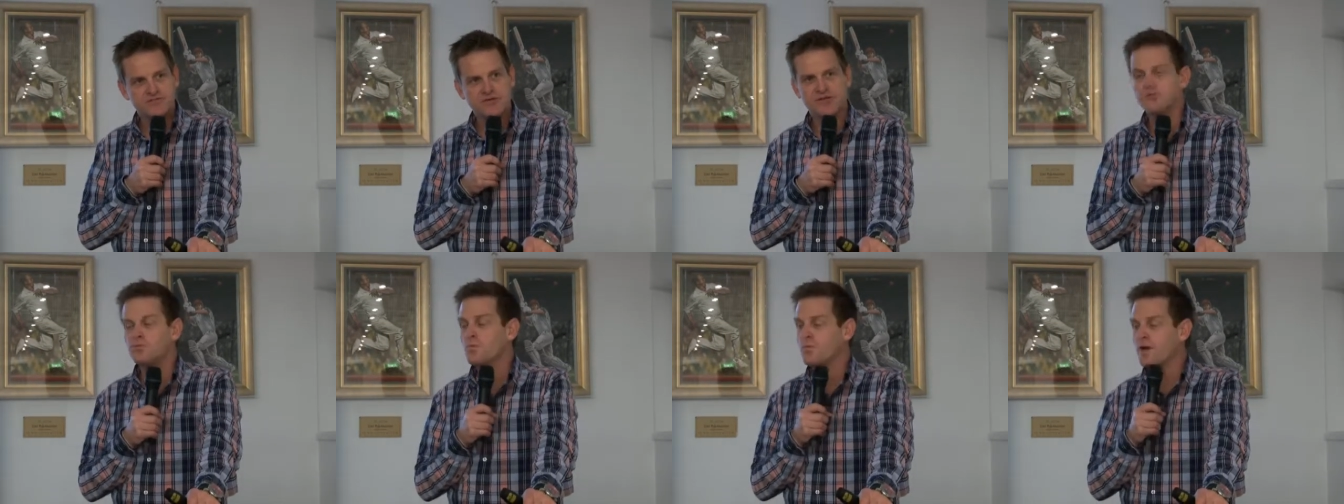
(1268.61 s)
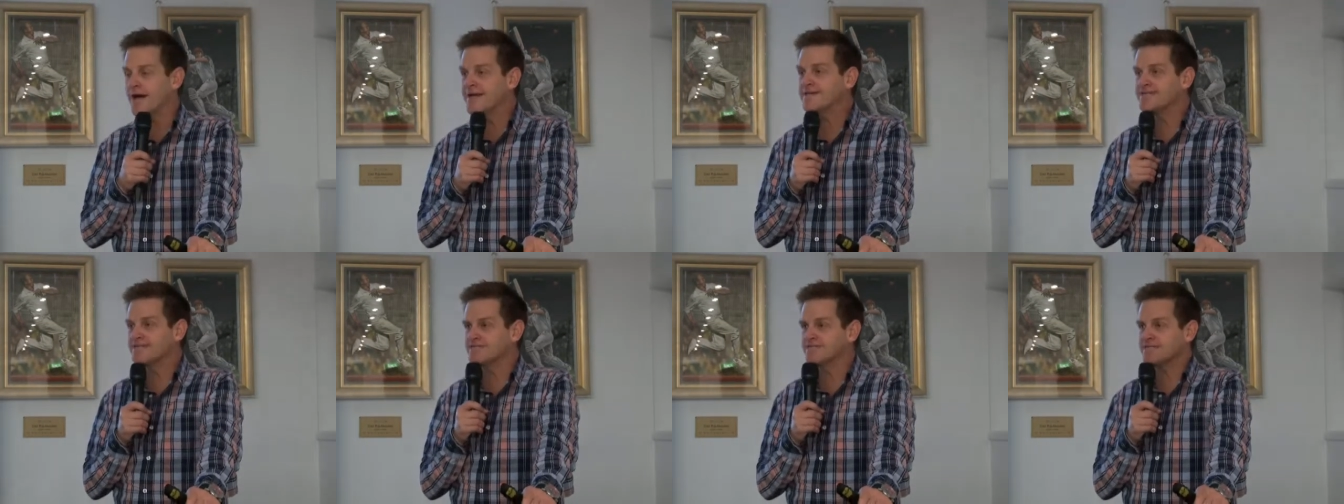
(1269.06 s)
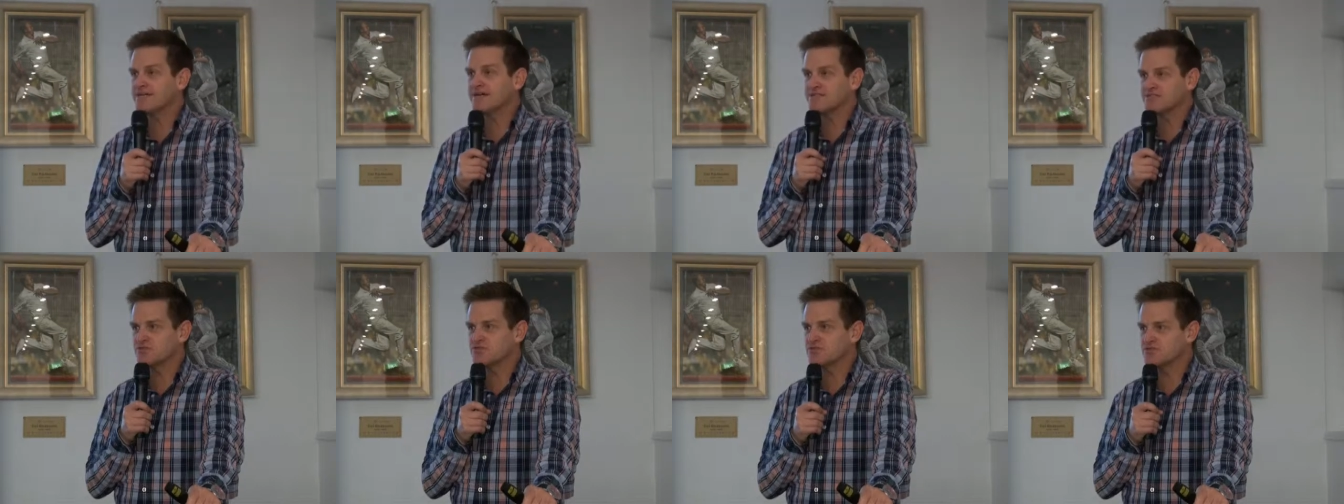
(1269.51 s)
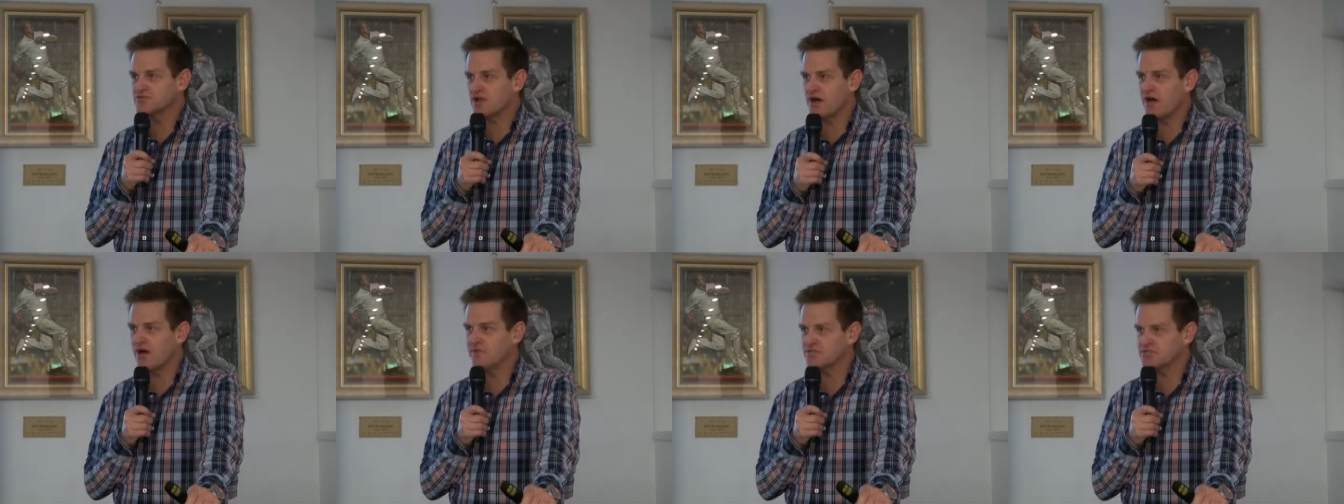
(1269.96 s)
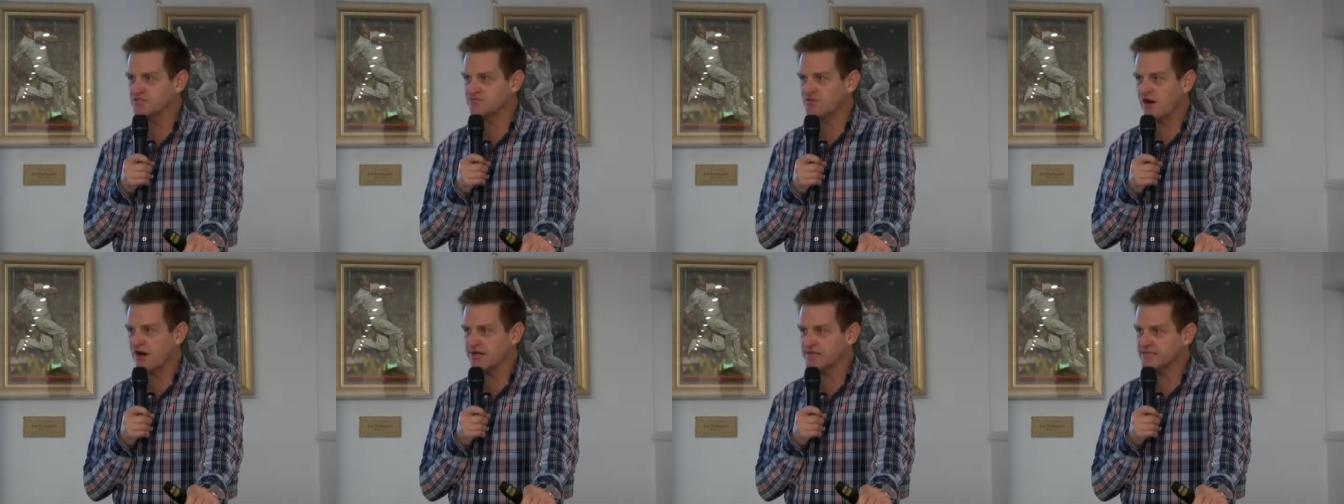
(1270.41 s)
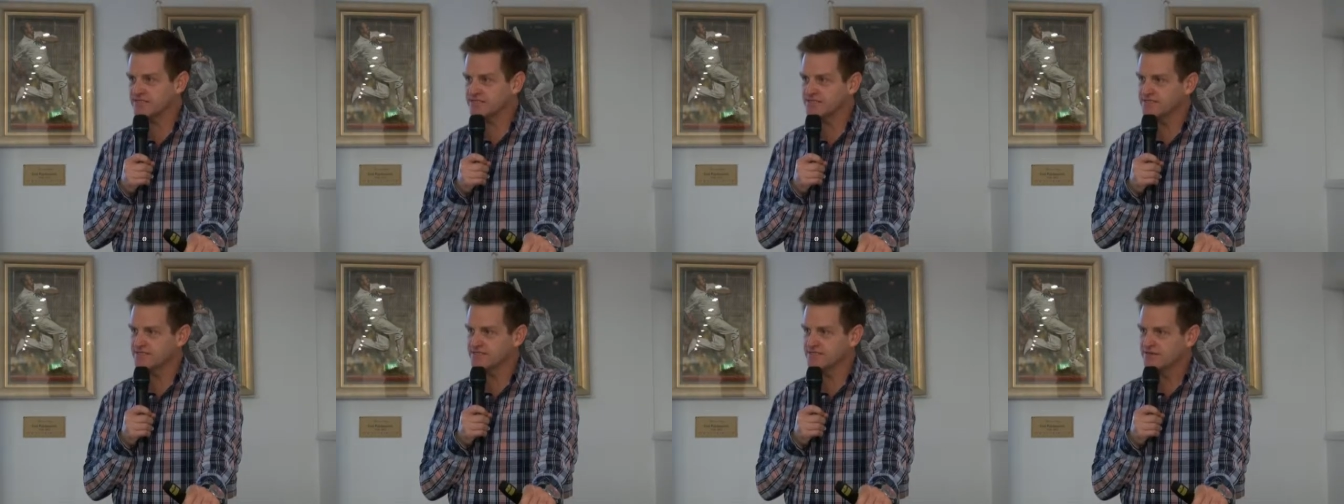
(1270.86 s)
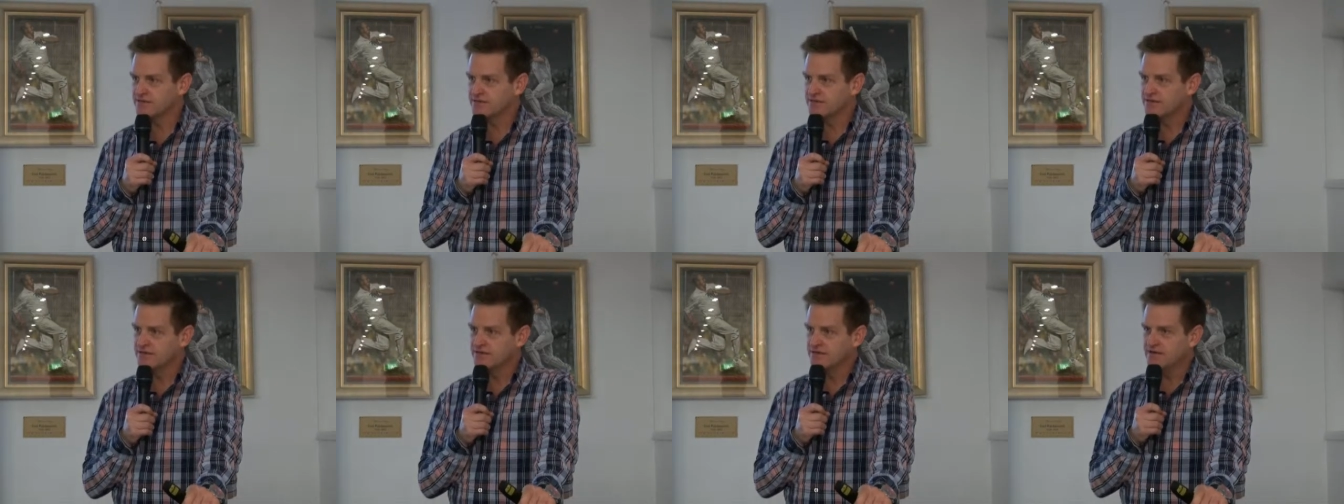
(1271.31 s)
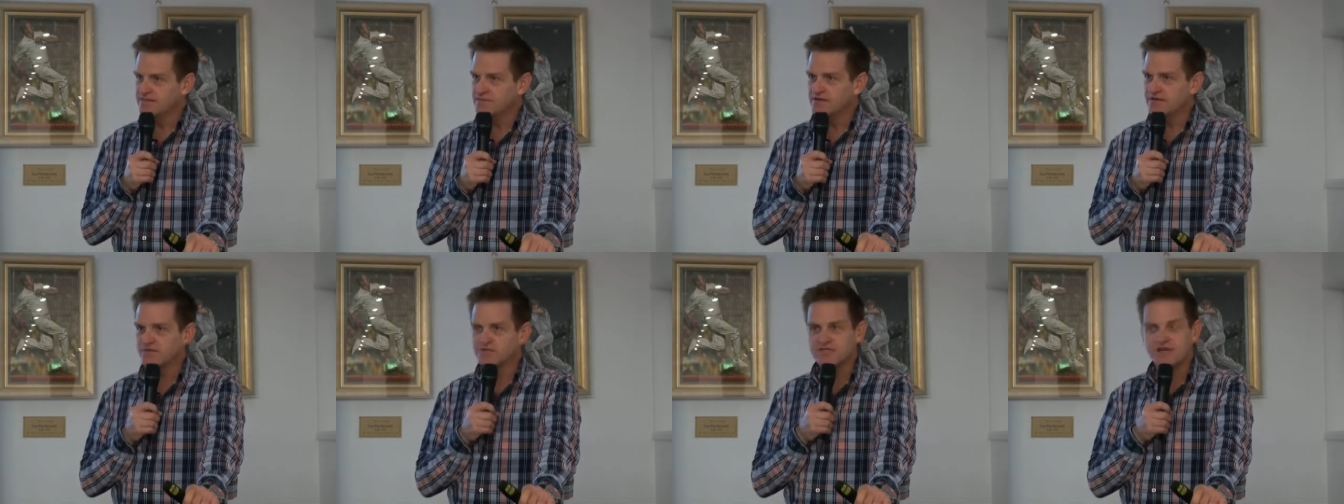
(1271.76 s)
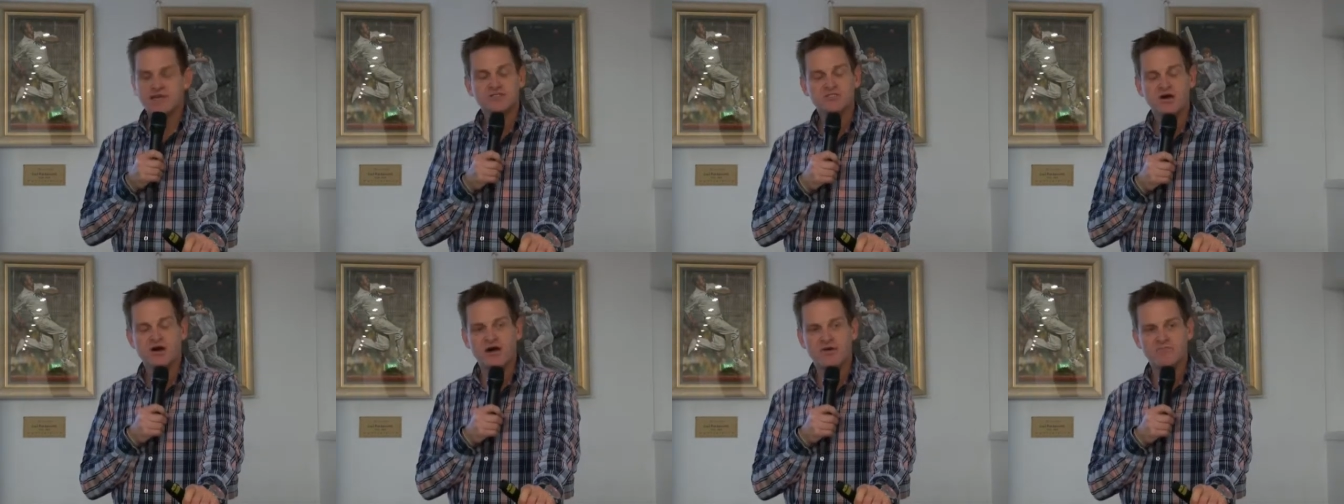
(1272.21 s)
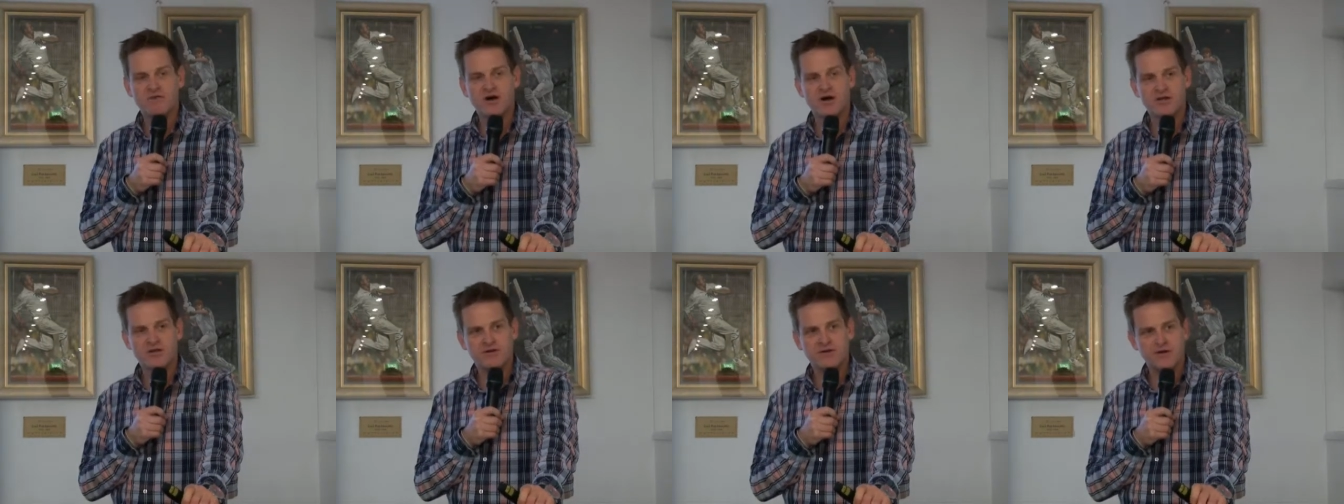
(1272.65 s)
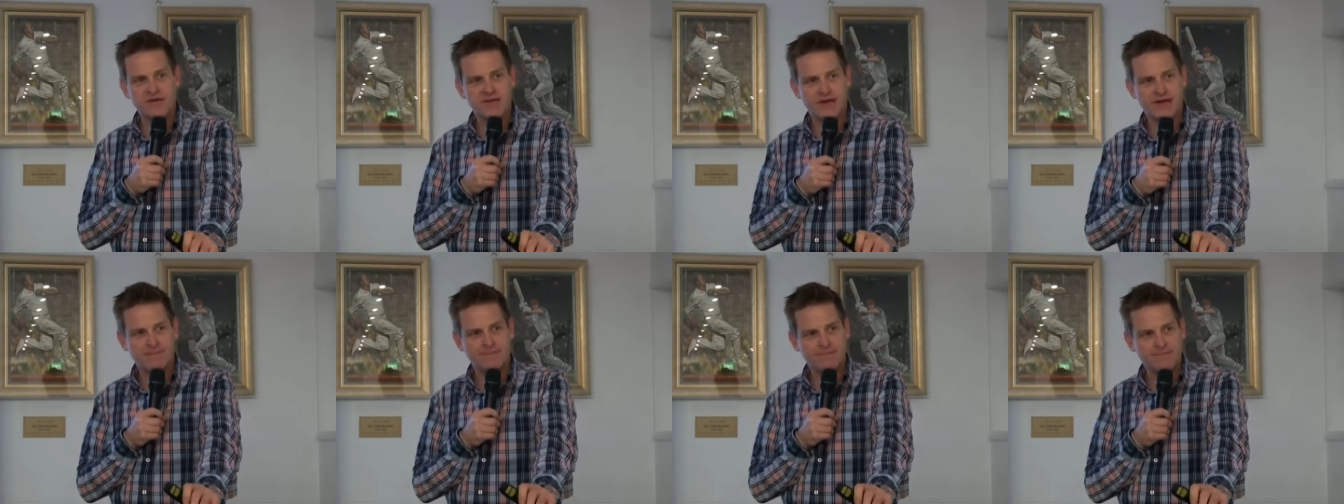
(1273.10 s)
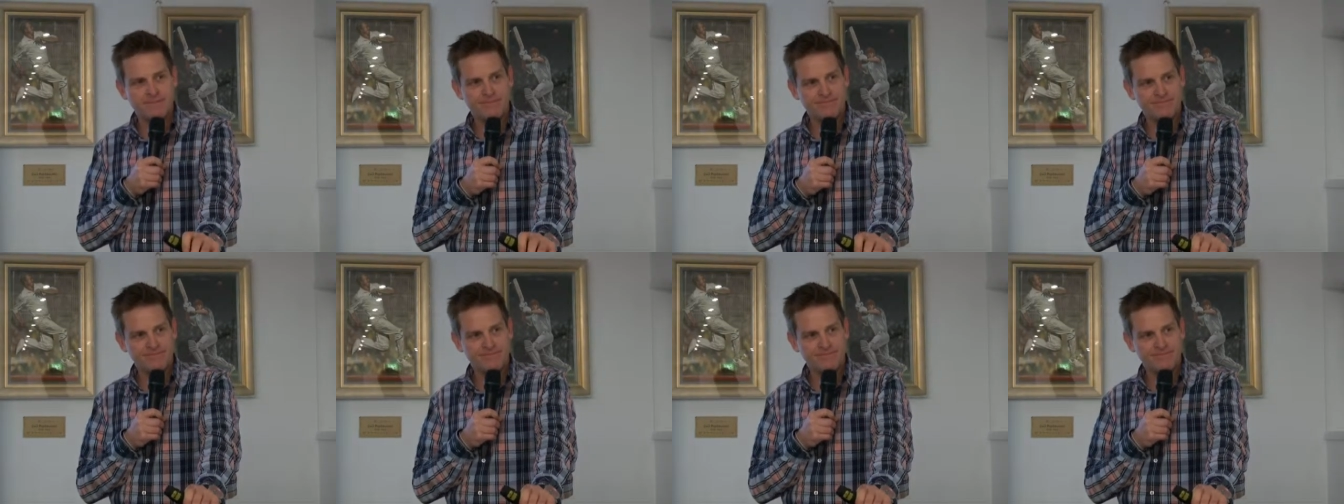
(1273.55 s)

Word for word: Don't wait until the time is right because that time might not come.